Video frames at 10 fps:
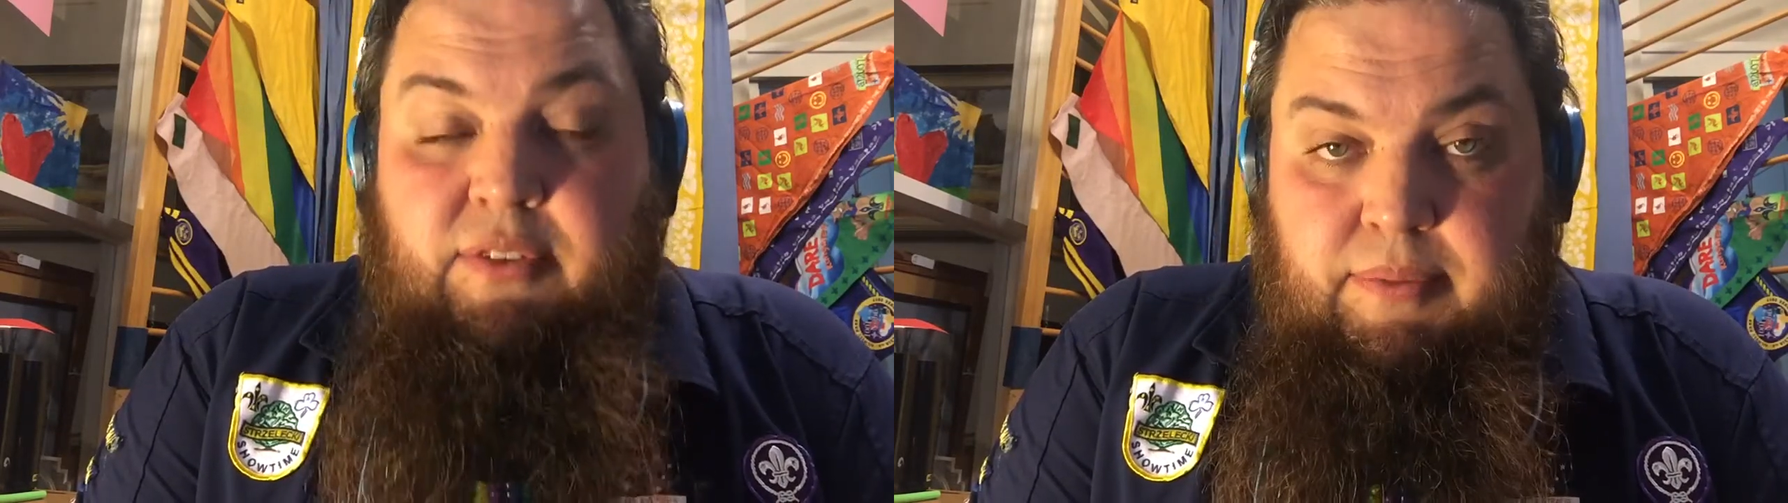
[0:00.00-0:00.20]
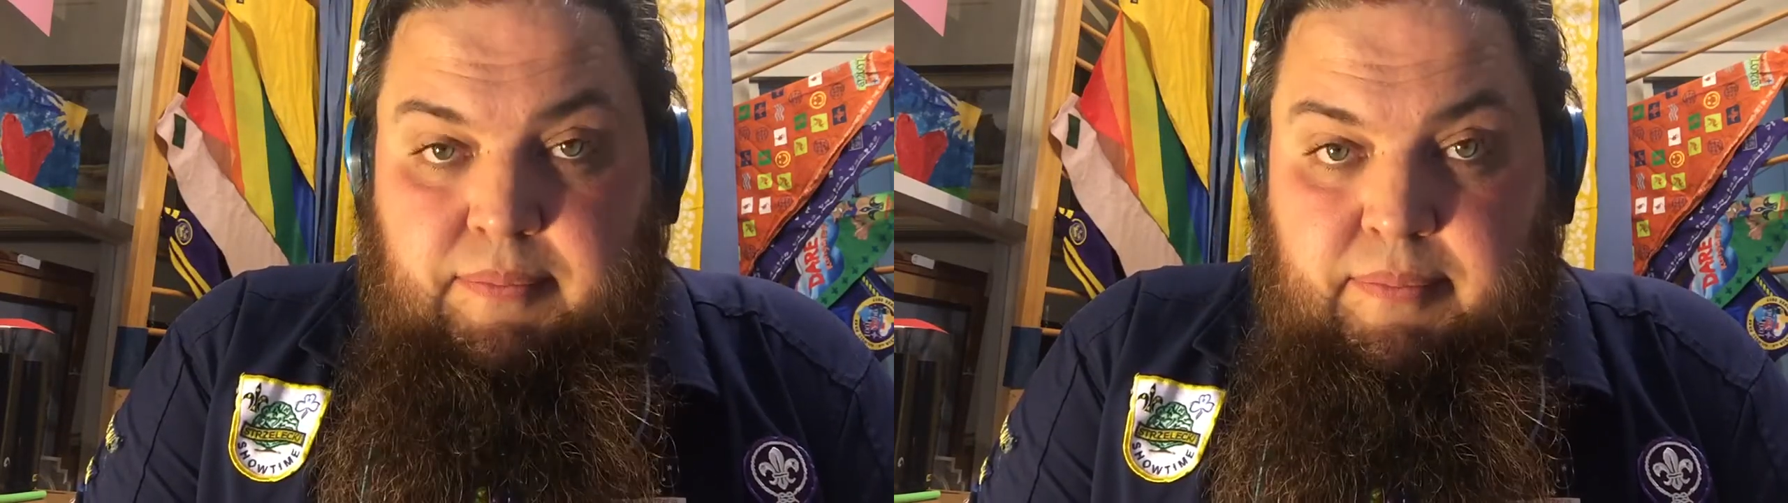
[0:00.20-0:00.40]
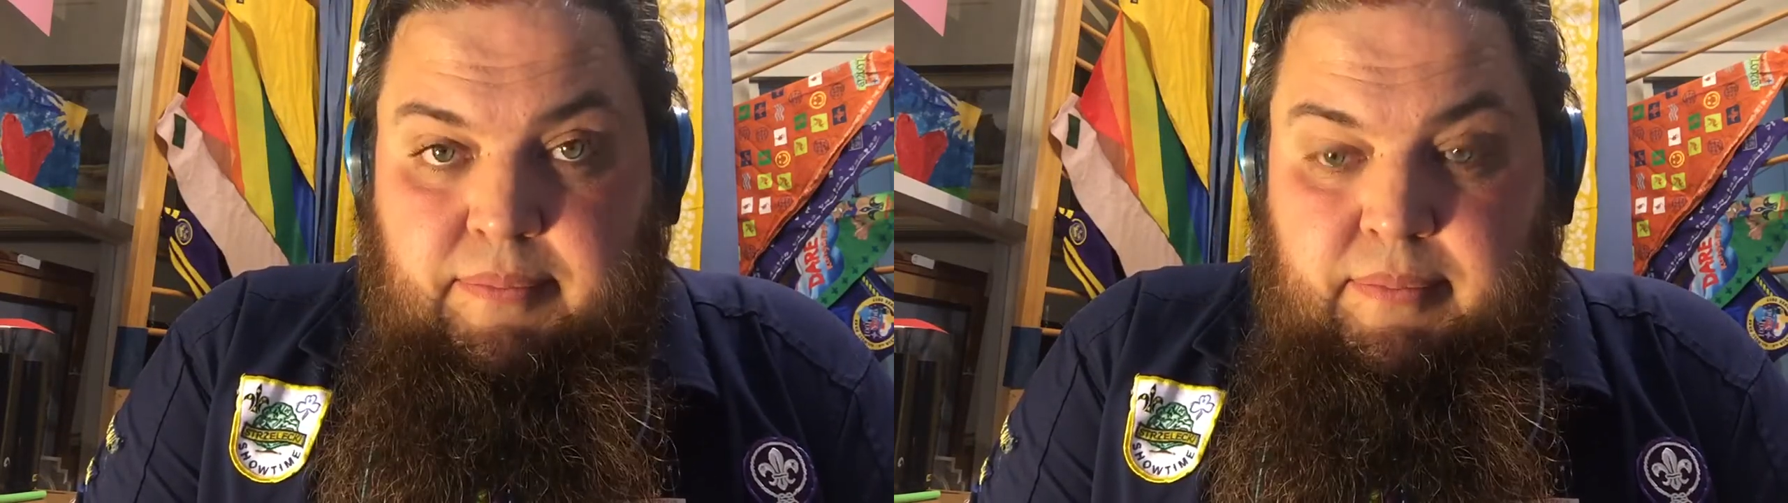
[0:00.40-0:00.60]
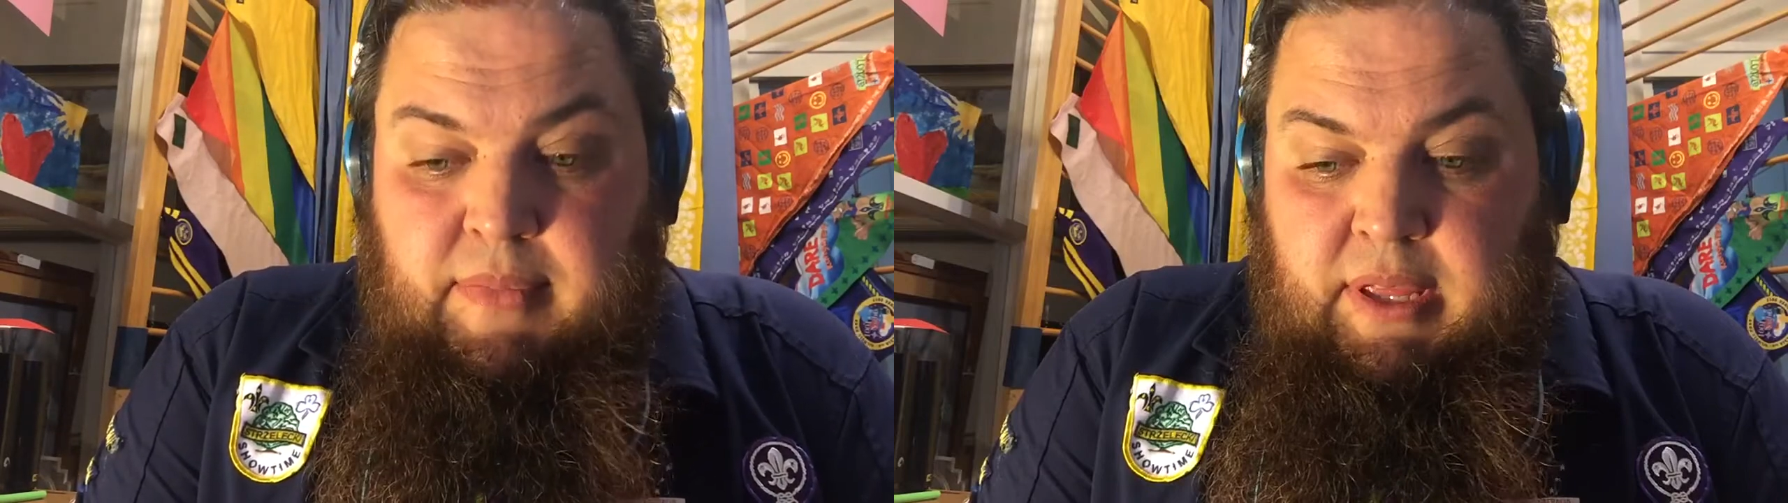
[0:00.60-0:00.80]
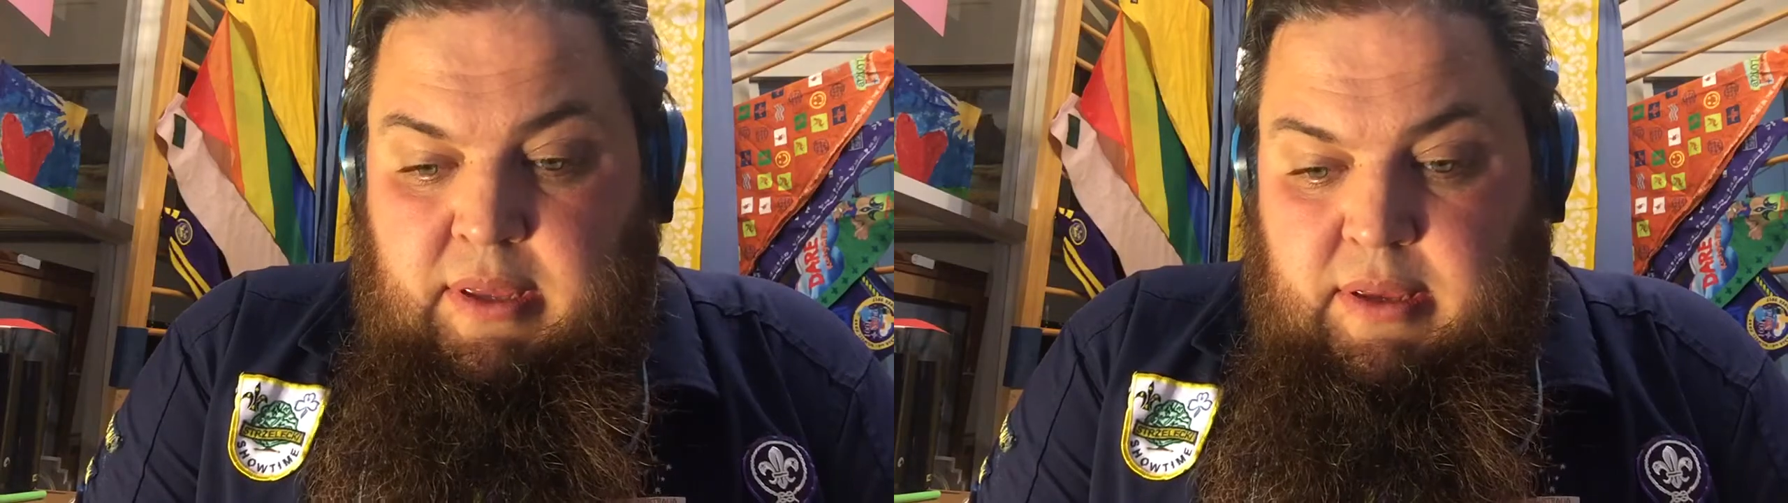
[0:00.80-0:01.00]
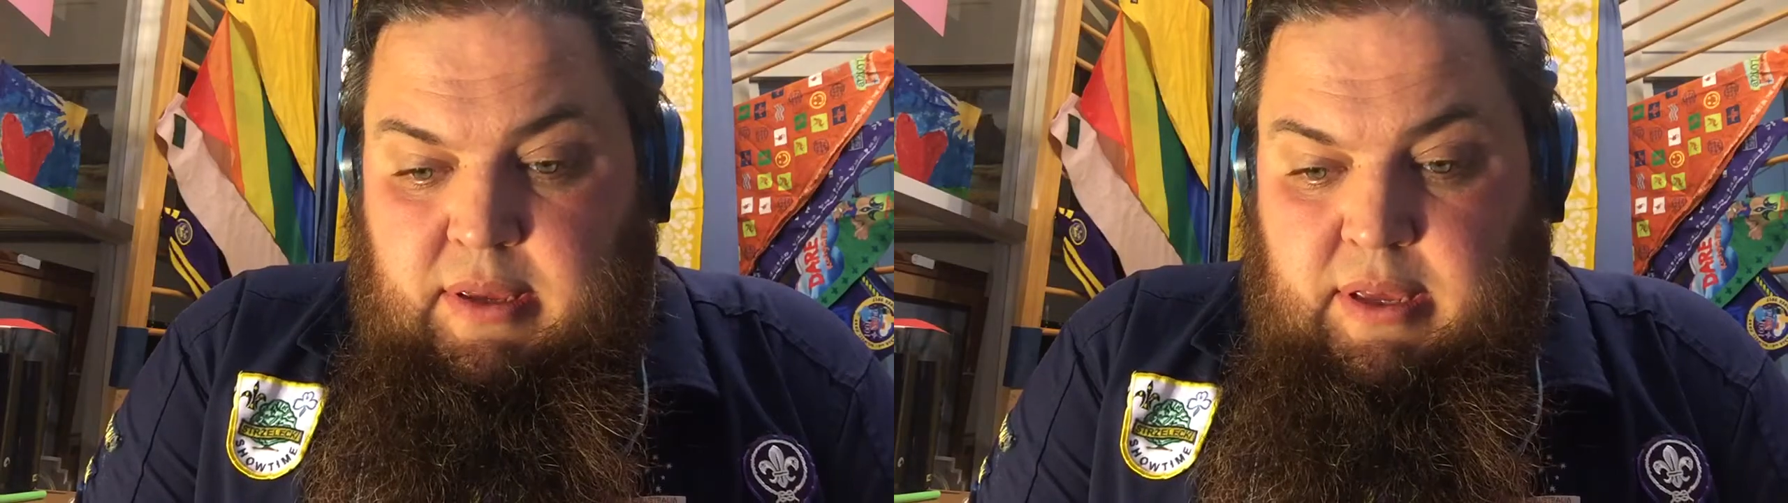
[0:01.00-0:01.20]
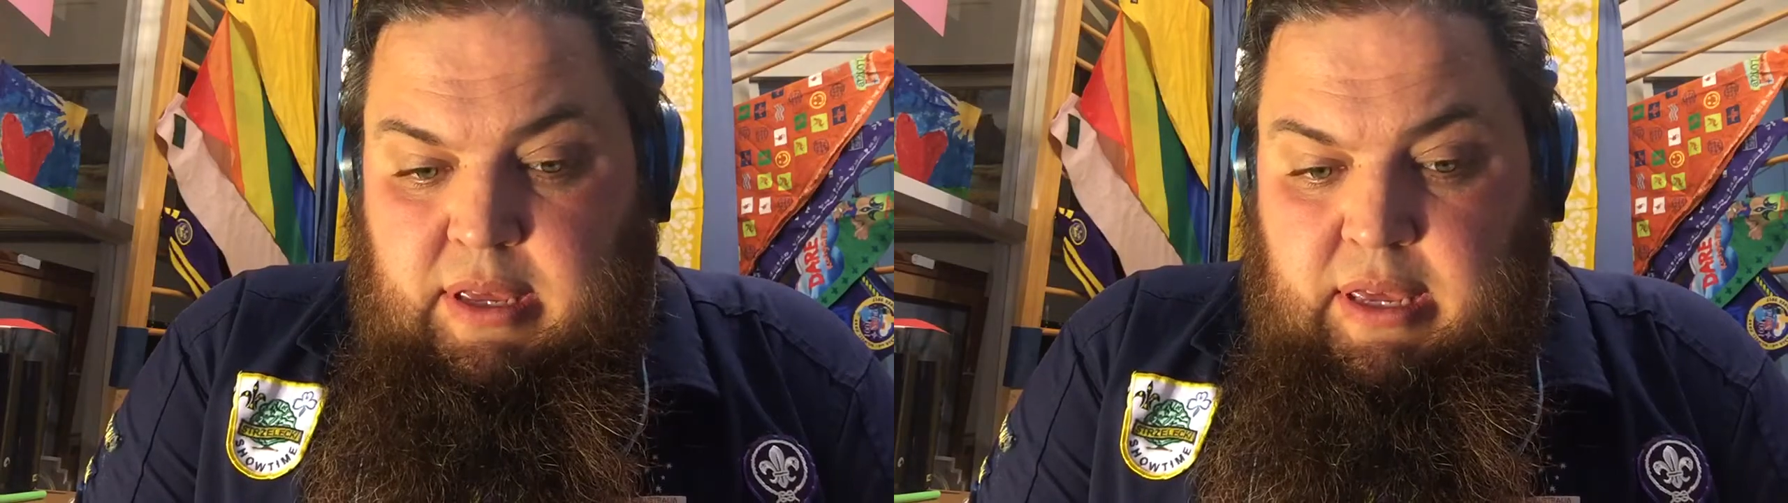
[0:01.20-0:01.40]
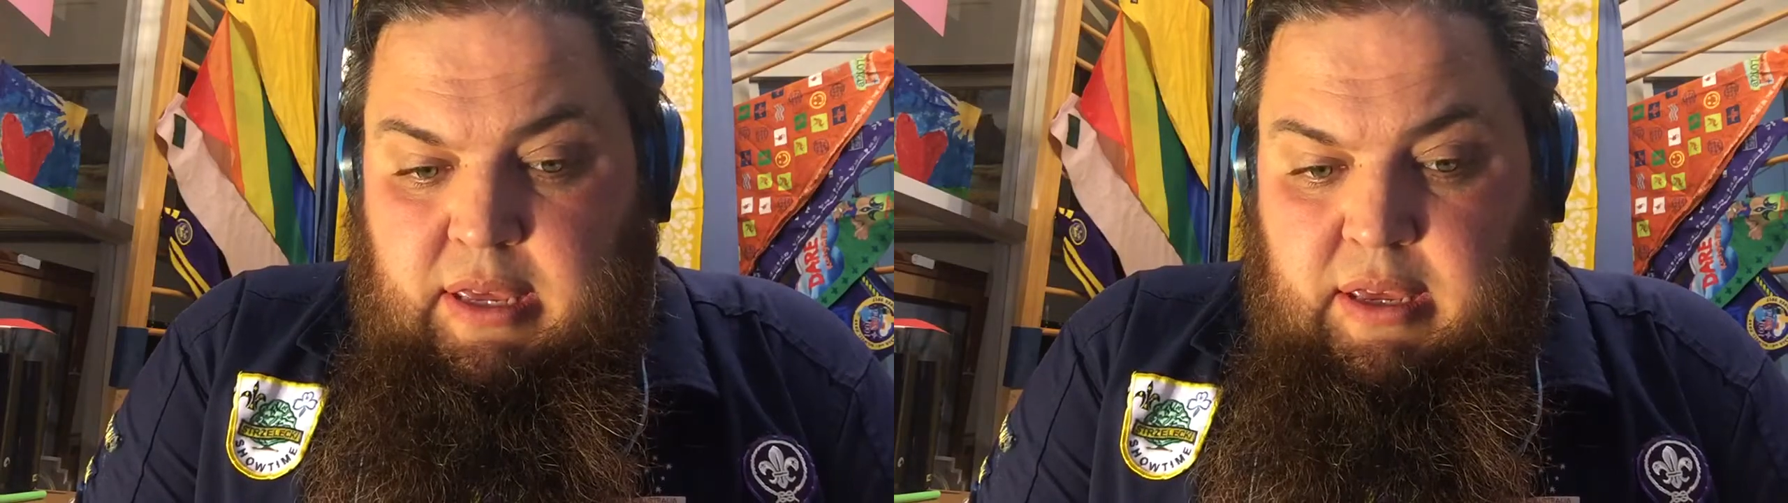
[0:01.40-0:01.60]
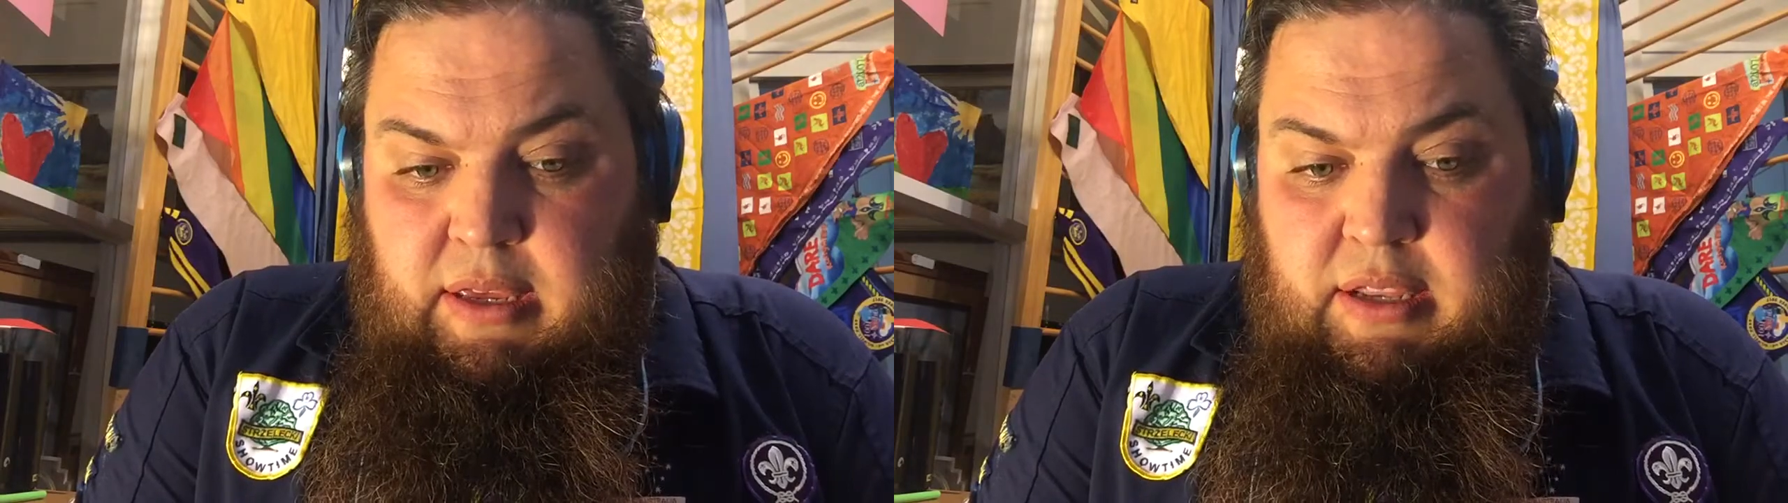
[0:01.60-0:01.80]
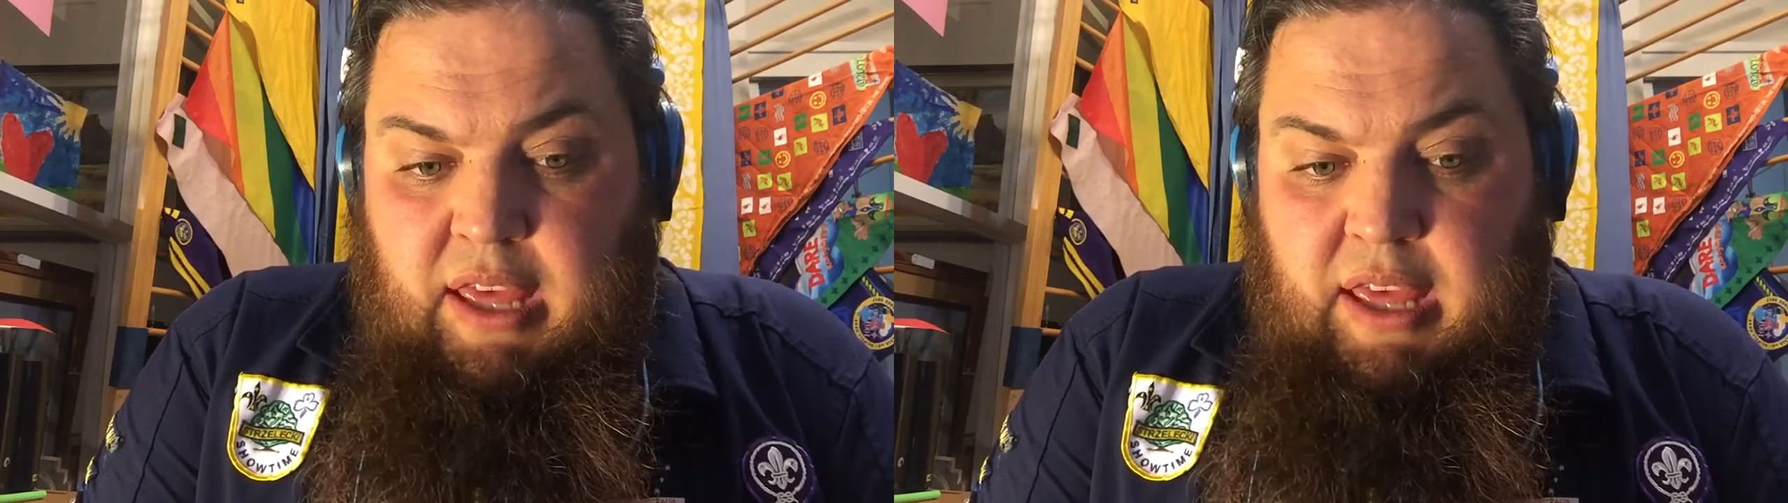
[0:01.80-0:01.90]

you, and